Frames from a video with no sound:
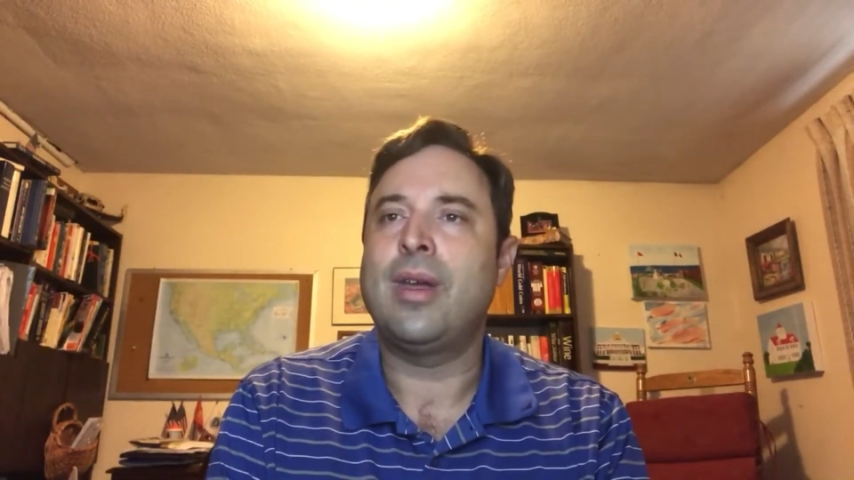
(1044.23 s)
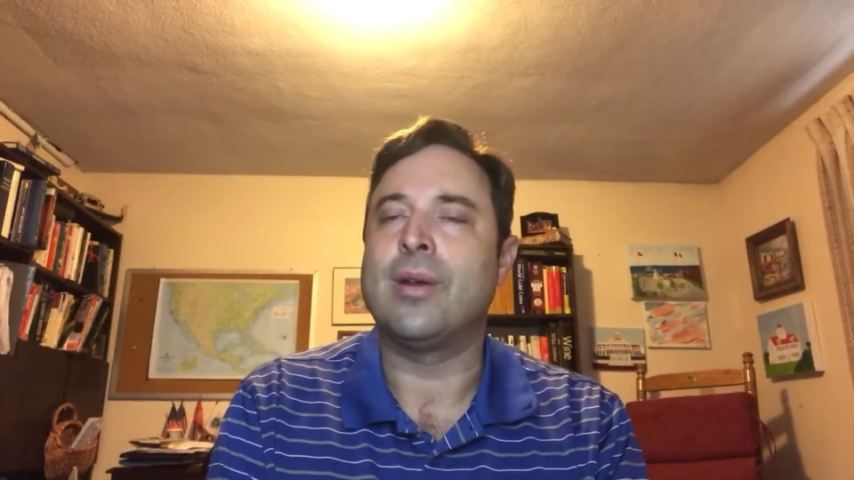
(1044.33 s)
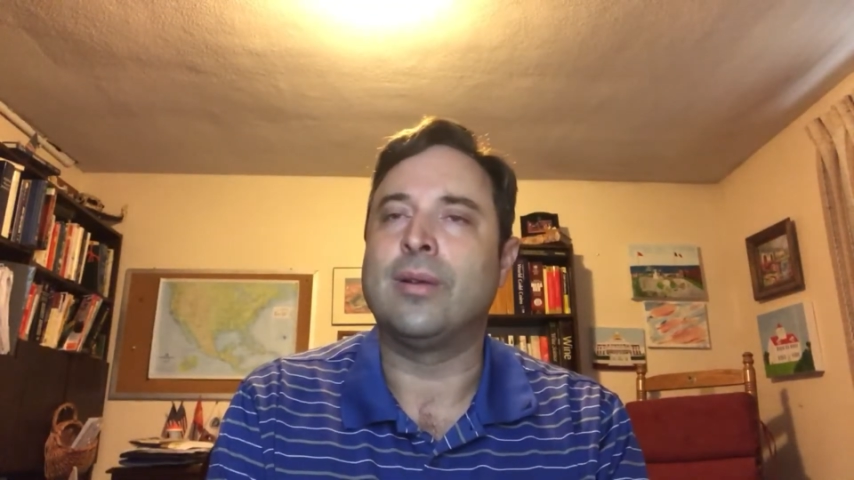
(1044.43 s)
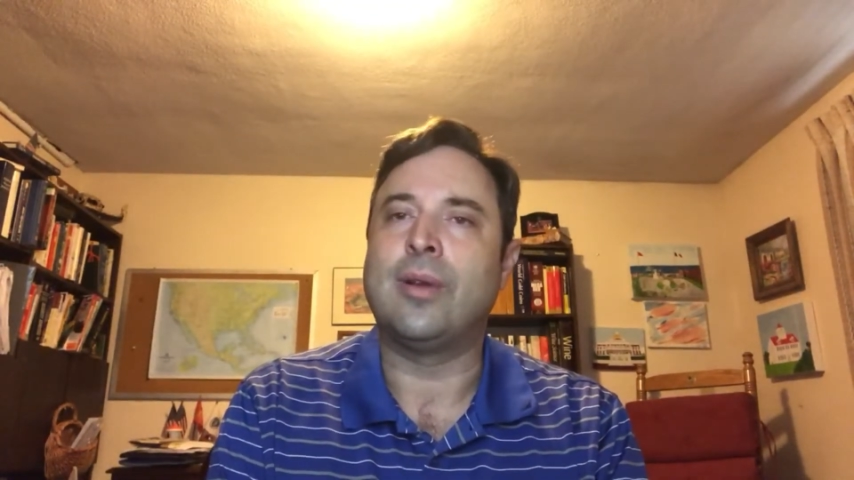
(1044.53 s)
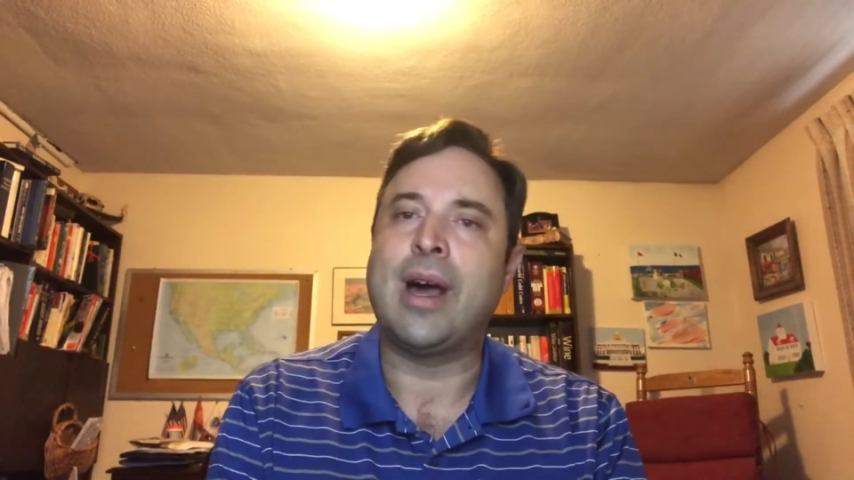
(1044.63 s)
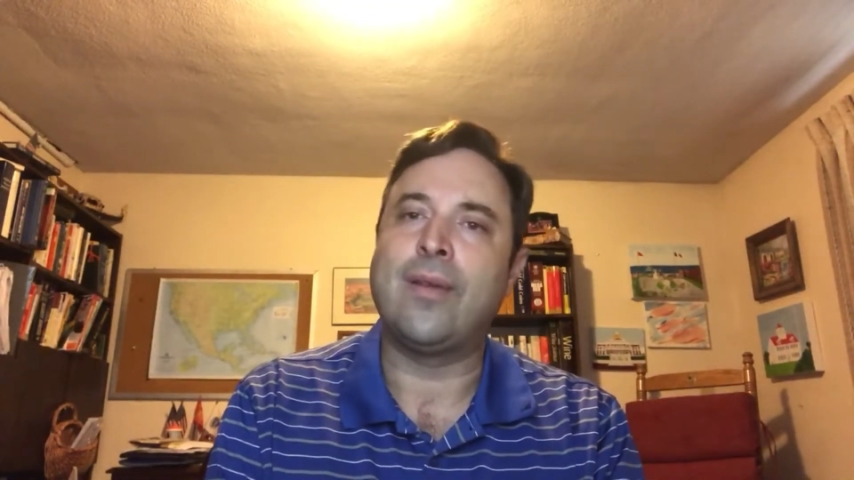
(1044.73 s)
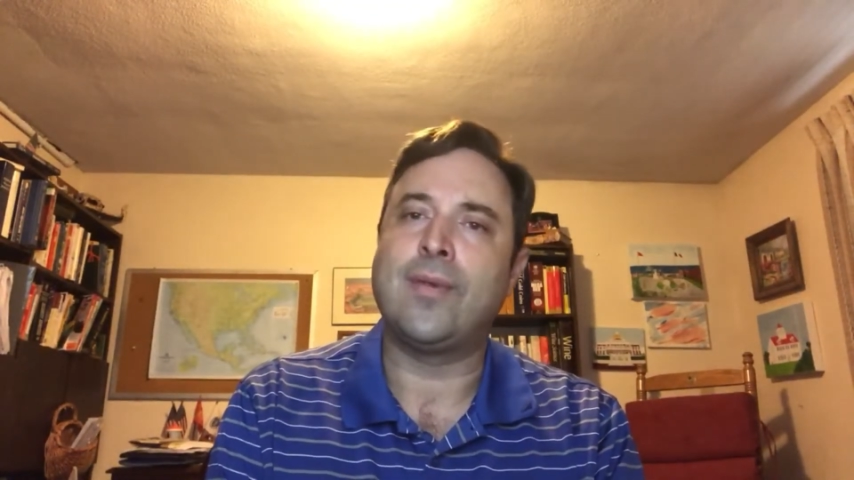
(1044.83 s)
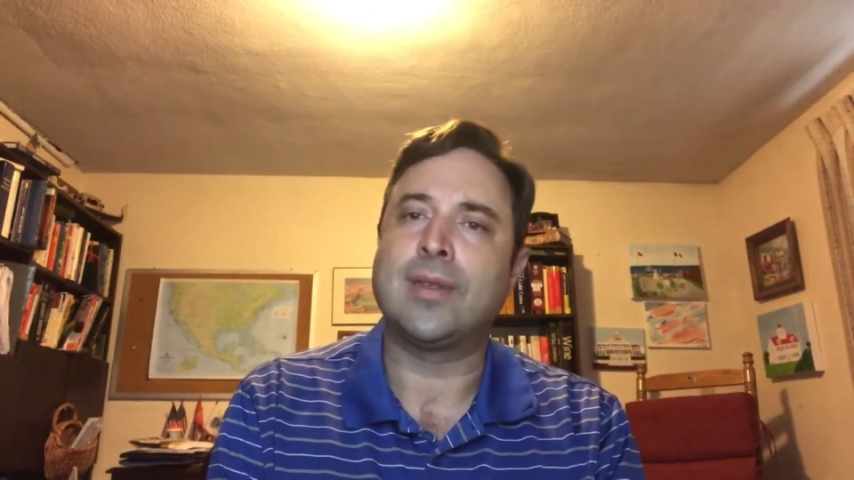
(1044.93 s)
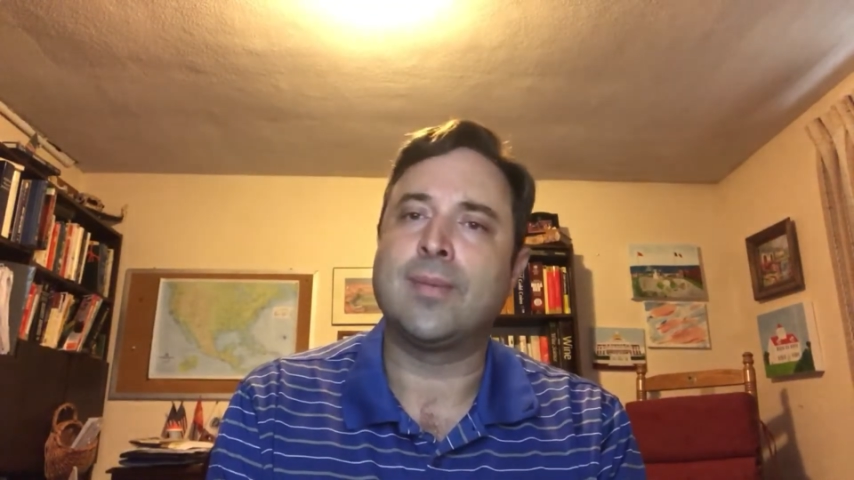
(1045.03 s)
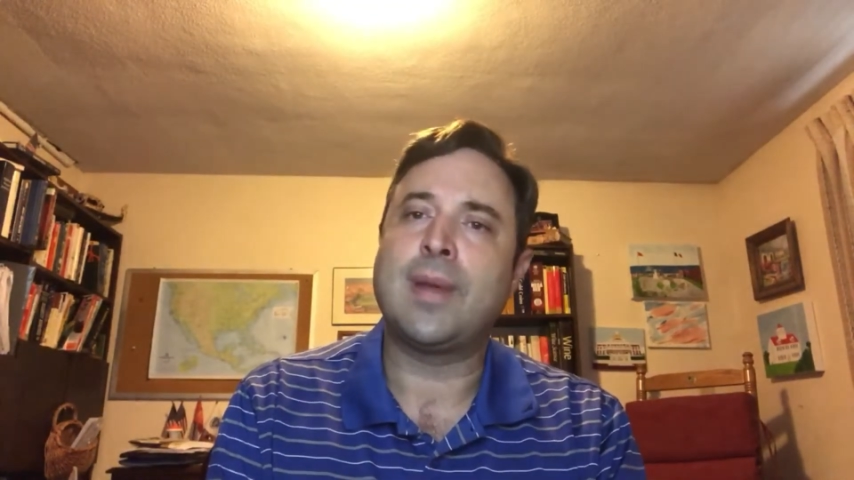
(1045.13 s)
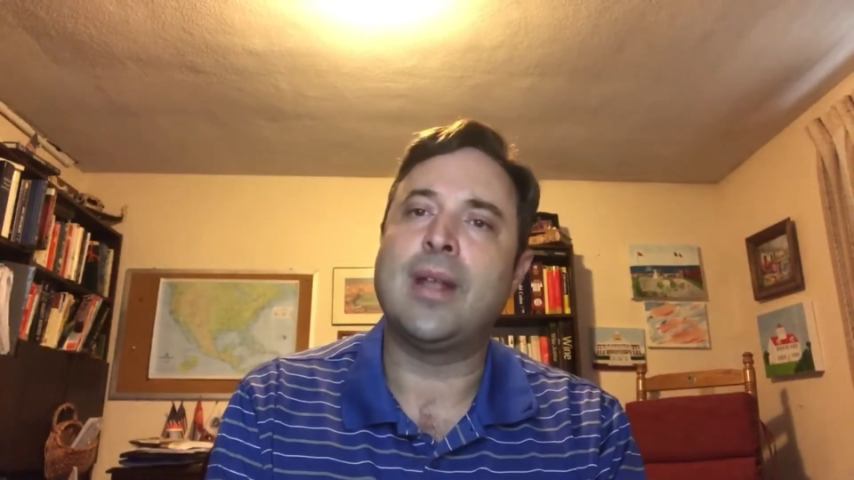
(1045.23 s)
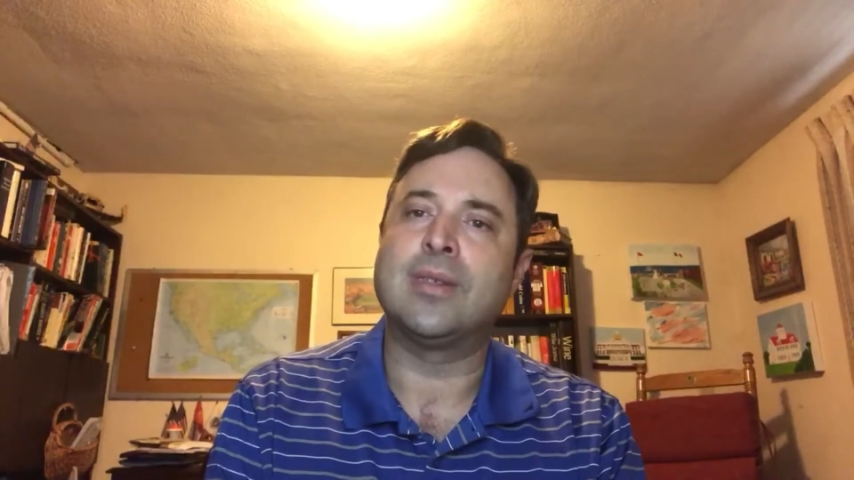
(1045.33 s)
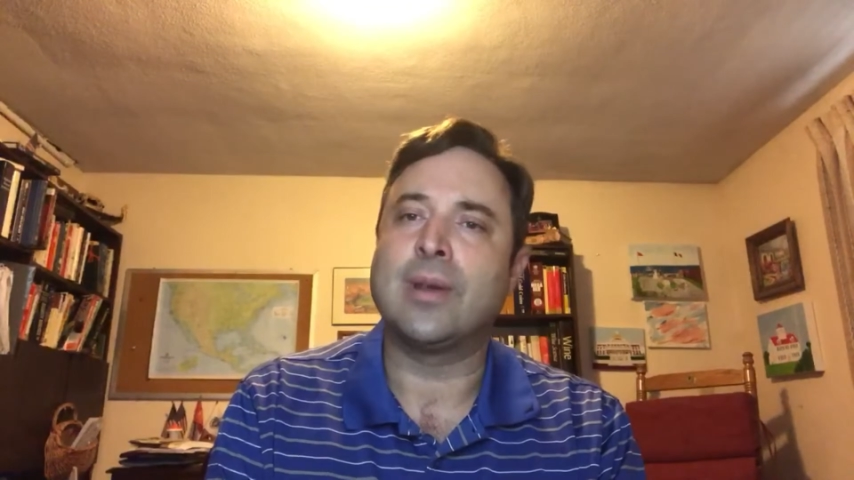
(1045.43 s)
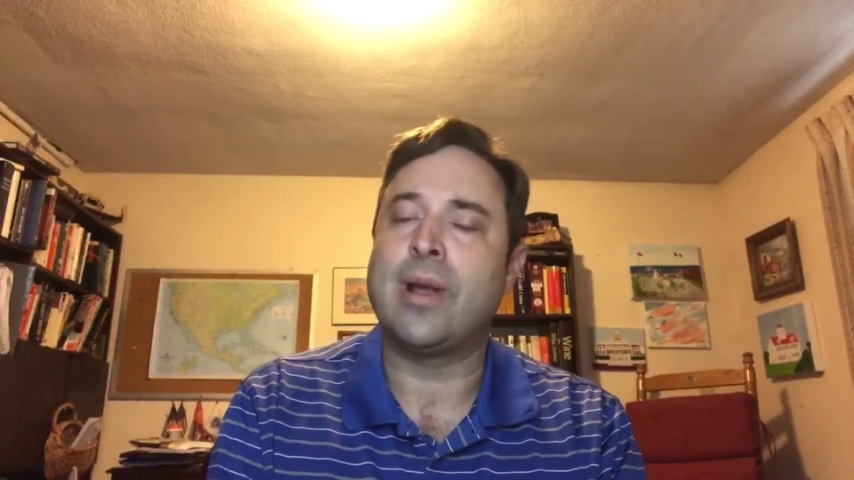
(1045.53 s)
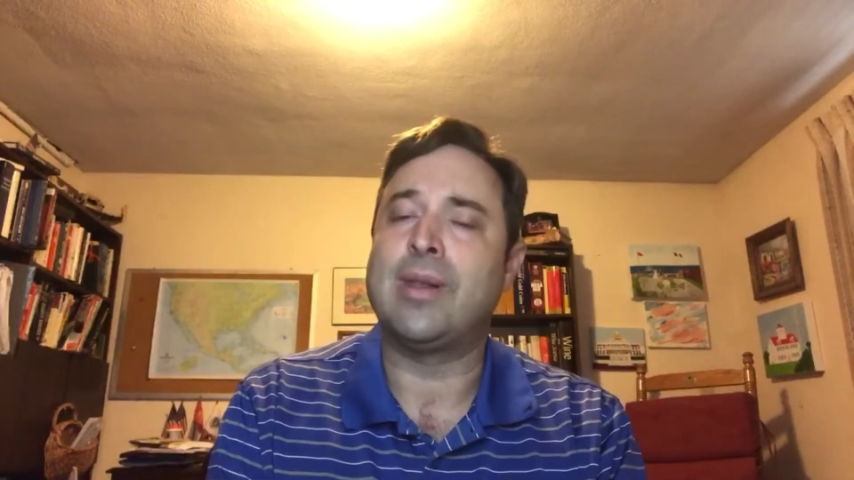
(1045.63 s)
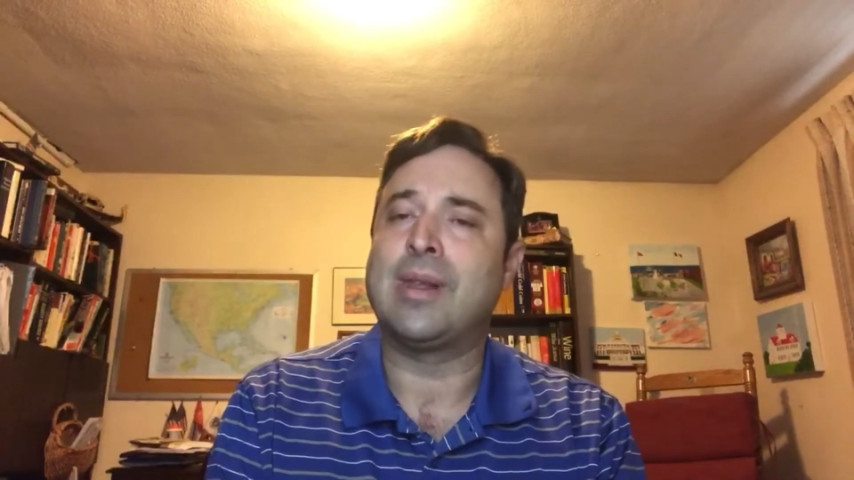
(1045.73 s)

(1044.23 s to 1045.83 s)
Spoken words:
a lot of it depends on